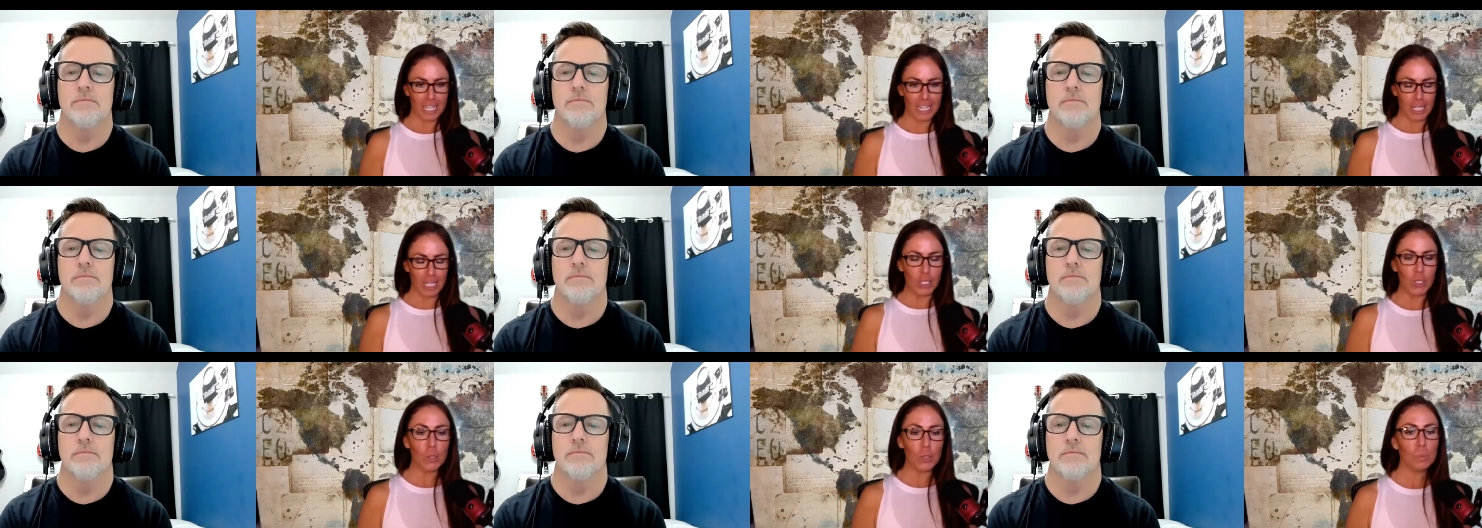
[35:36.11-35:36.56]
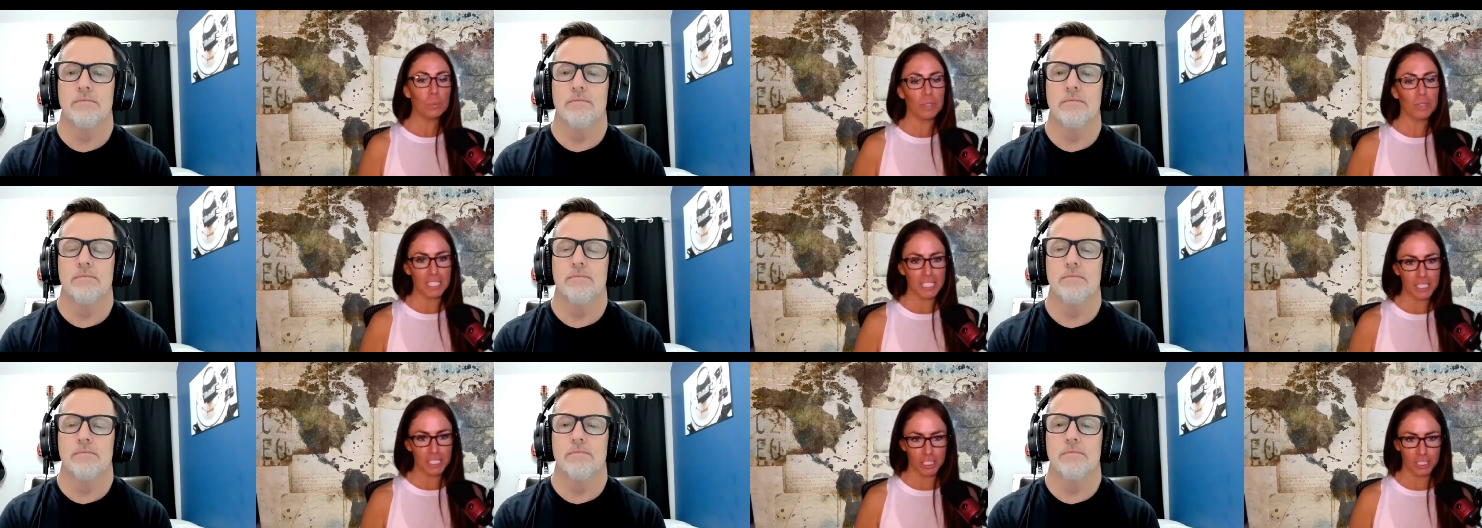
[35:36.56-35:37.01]
Speaker 1: can you
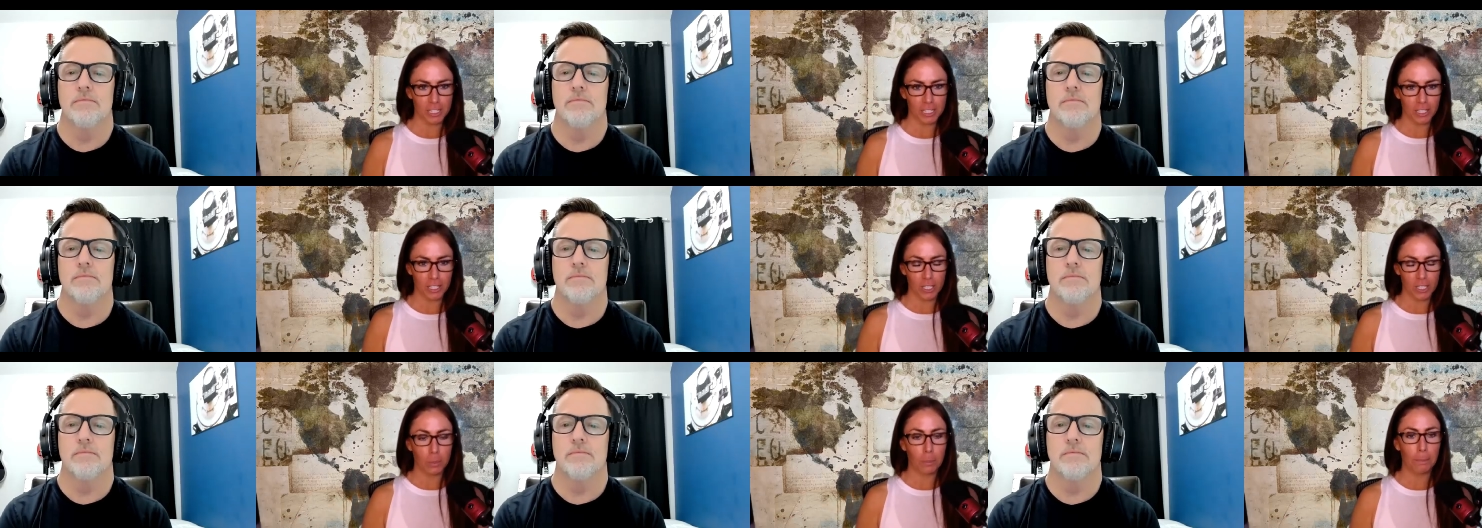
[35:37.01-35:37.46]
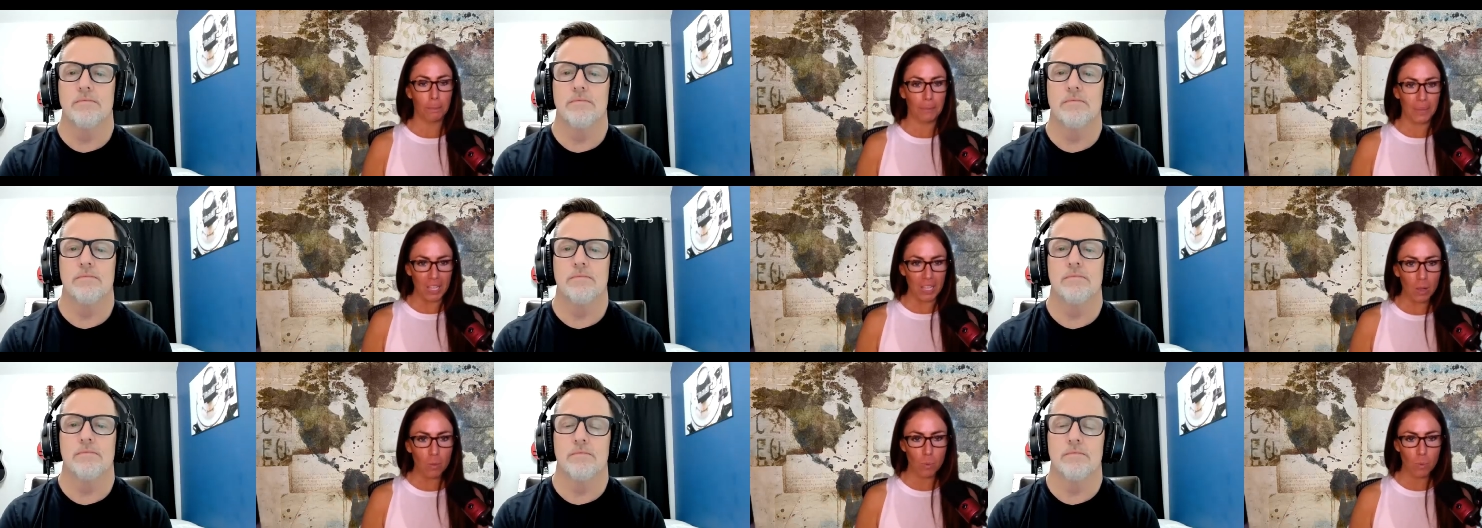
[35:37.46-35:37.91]
please share your
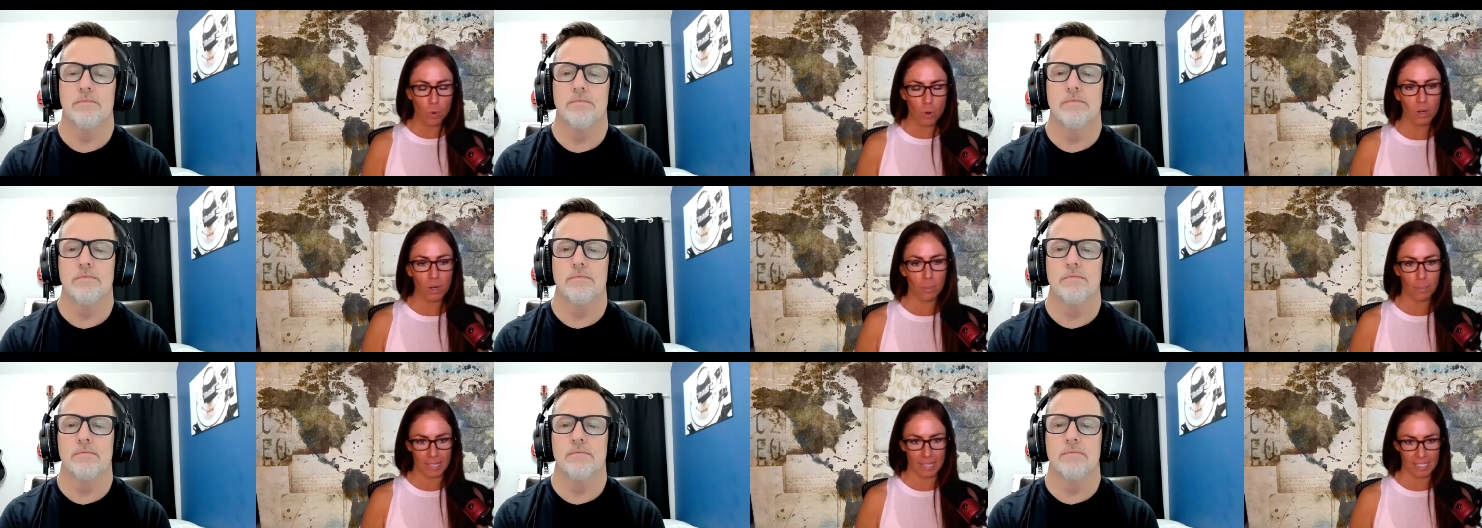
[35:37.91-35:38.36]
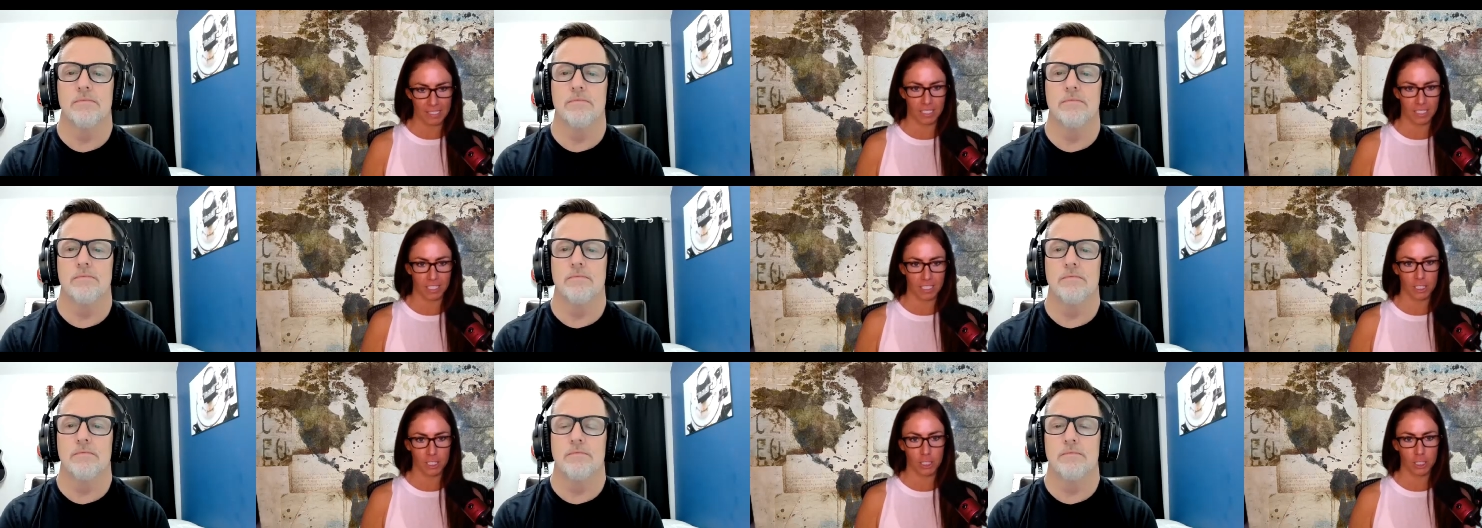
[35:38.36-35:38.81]
billboard
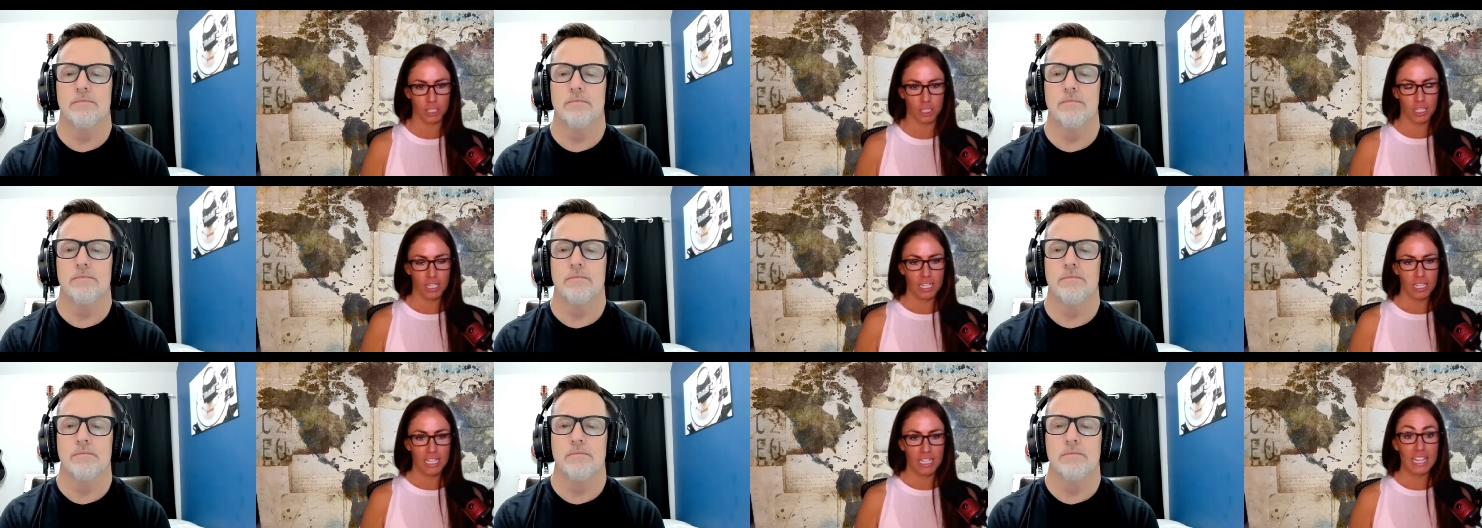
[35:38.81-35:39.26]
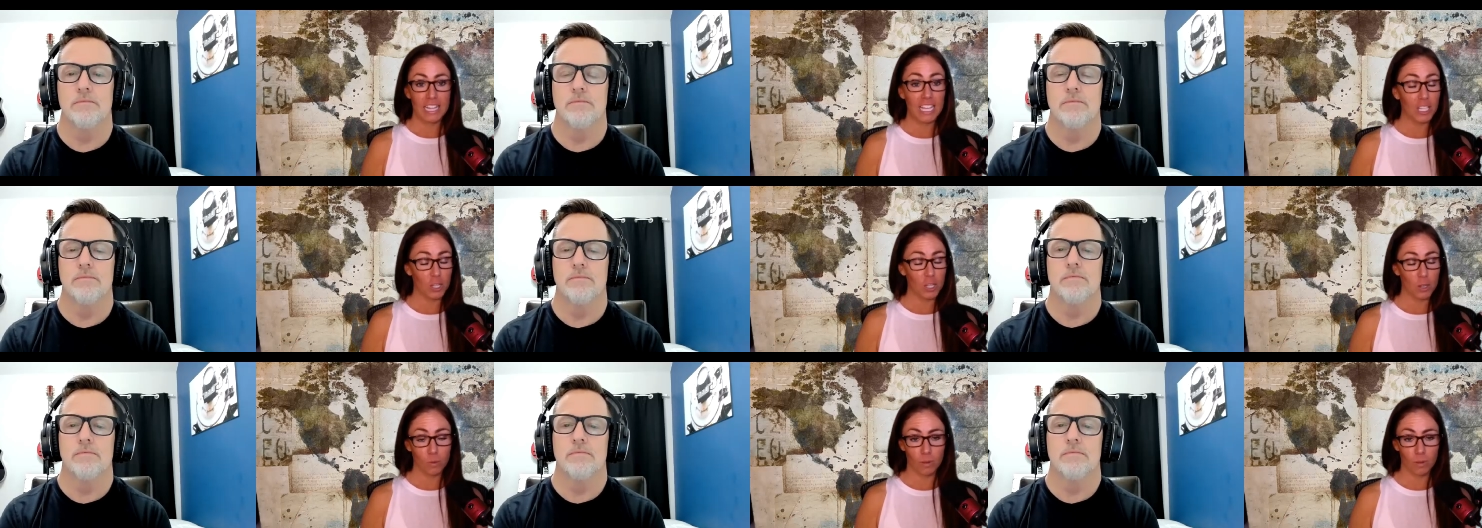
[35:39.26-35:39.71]
message
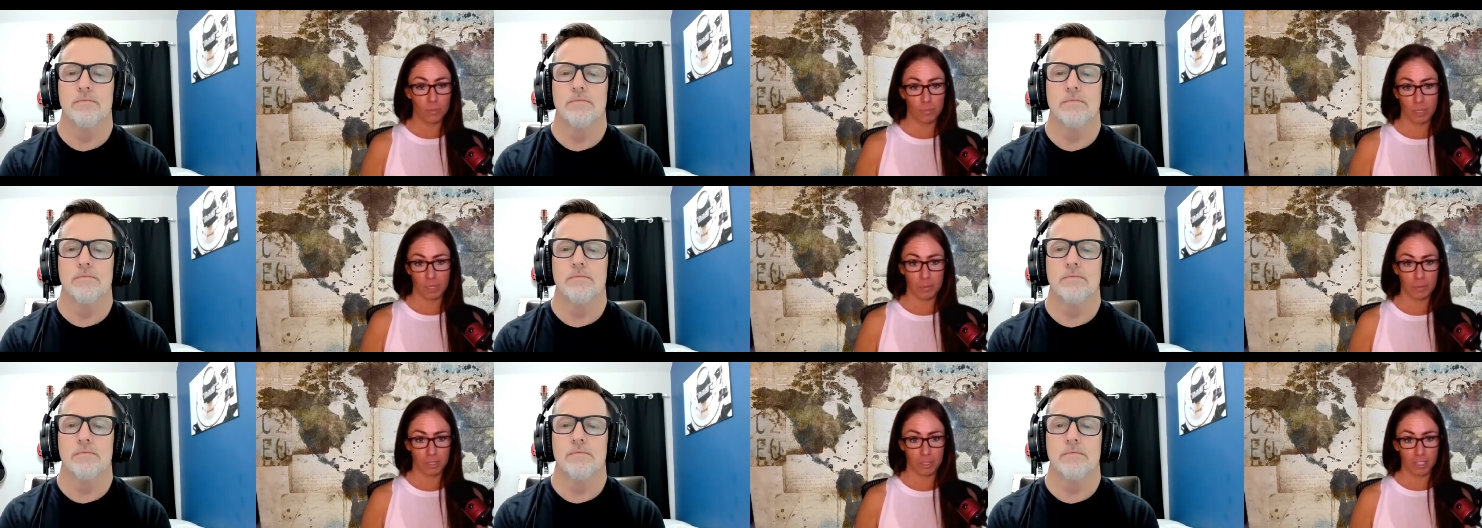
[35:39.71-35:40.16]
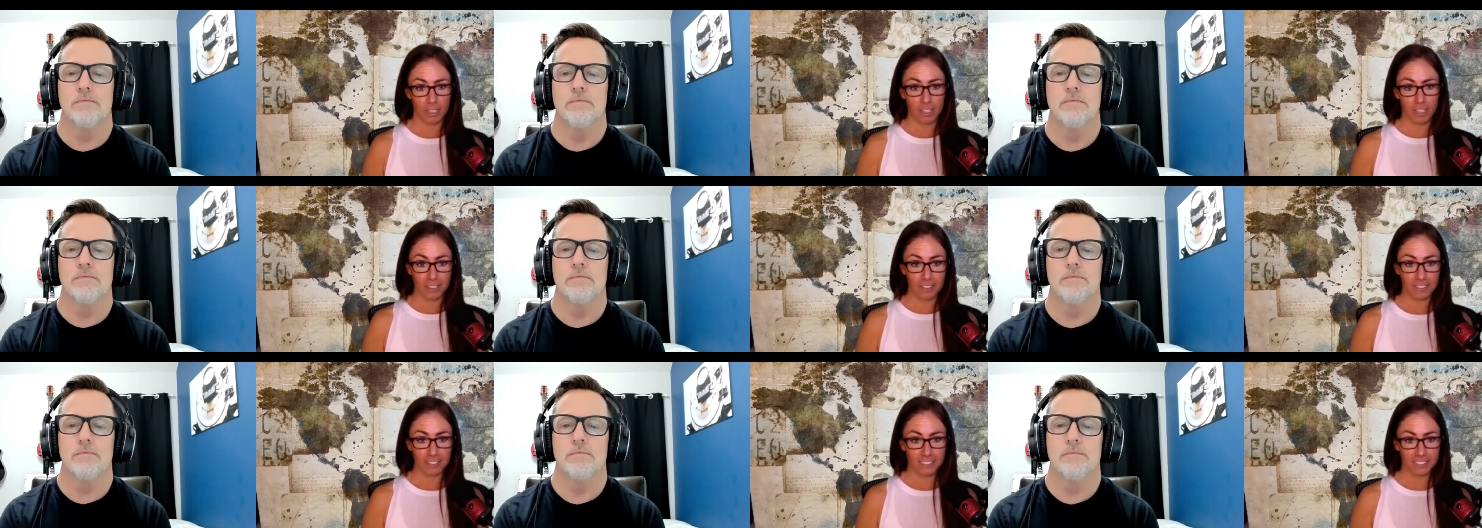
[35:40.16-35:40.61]
that you want people to
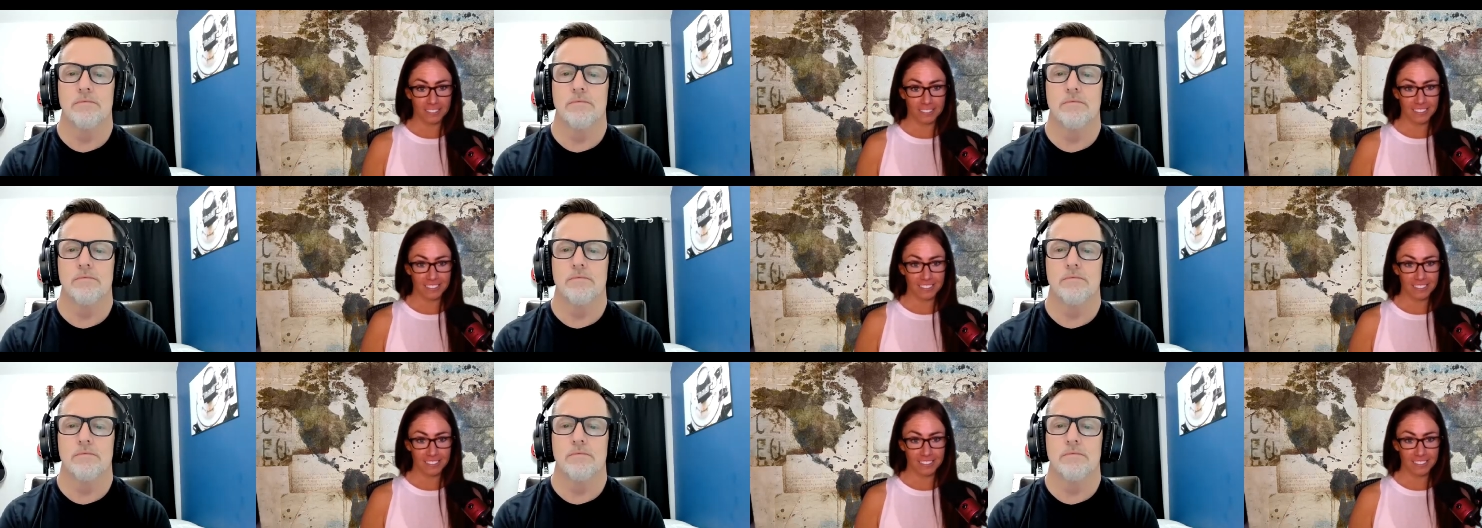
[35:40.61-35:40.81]
know?